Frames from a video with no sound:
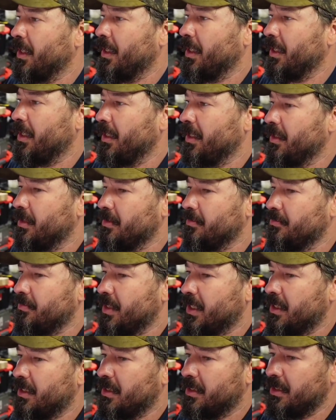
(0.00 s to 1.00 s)

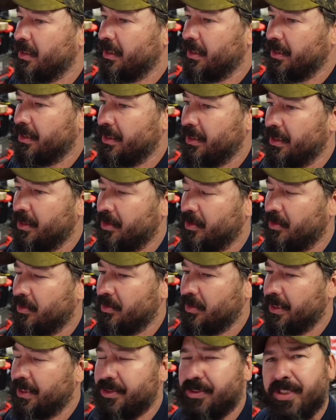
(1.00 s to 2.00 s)
And then
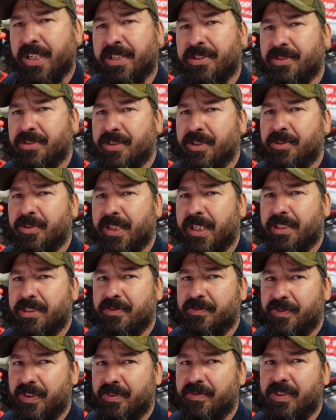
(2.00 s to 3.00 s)
it's Chesser
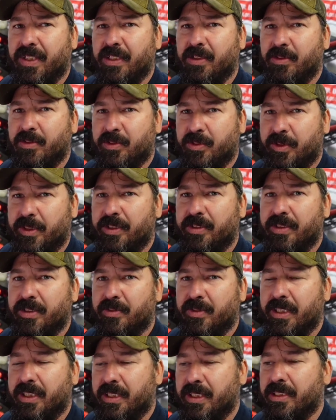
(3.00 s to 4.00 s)
2015 on Twitter
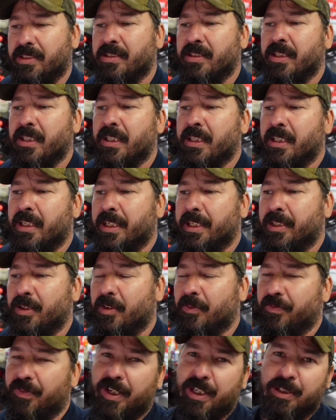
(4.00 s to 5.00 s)
is what it is. And then
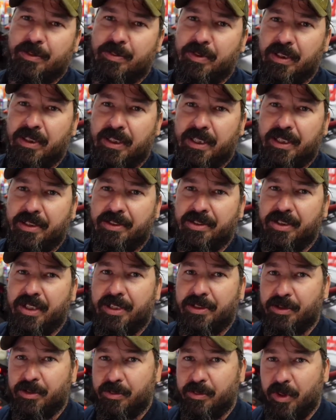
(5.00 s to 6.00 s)
on Facebook, it's
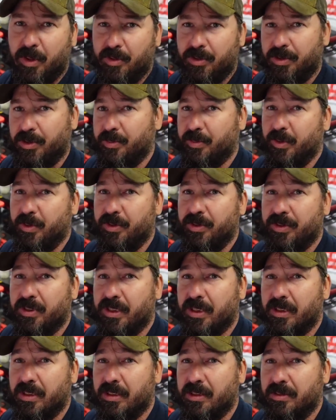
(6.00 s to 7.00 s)
Chesser
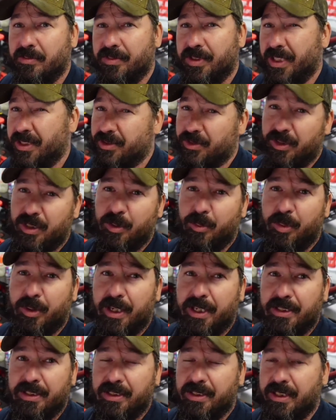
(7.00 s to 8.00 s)
Motorsports, Chesser
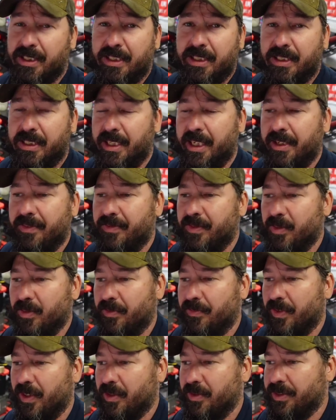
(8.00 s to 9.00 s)
Enterprises, any of that, if you
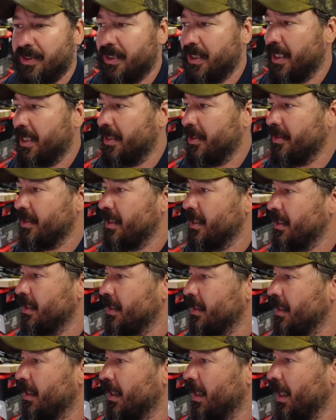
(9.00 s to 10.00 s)
want to follow us there.
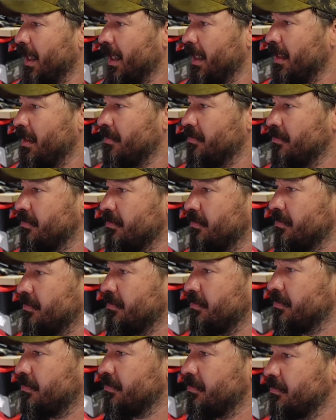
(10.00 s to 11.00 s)

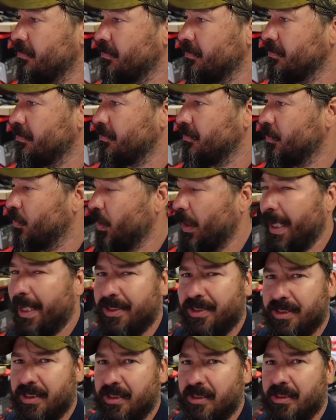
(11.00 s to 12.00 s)
We're
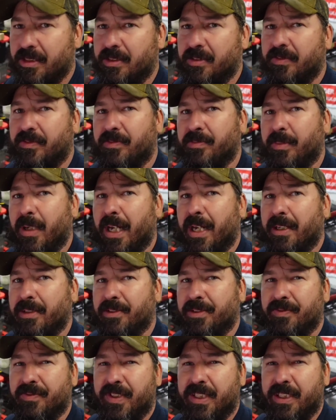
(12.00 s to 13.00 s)
actually a little behind
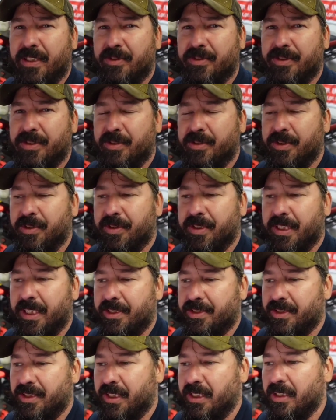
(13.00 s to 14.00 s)
on the videos, so you can
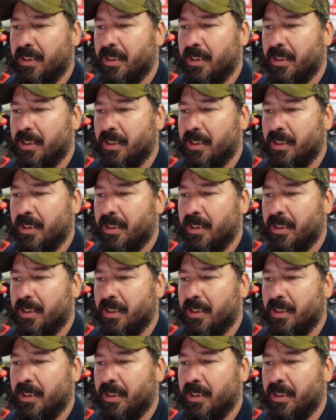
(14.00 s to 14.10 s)
actually,